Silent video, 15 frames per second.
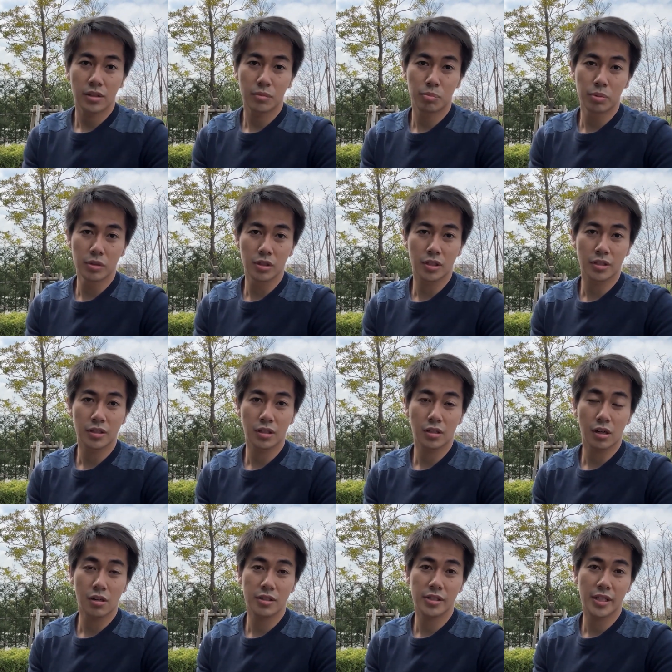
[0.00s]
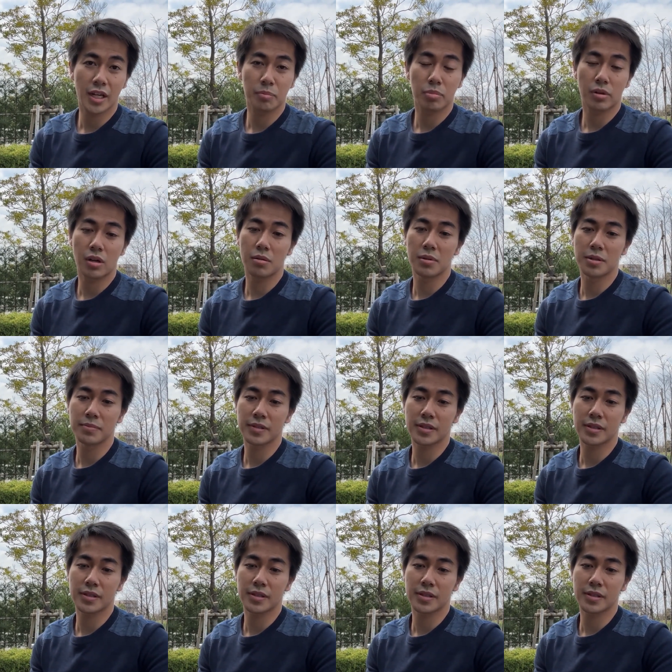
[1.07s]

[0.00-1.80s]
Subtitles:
The book, The Cold Start Problem,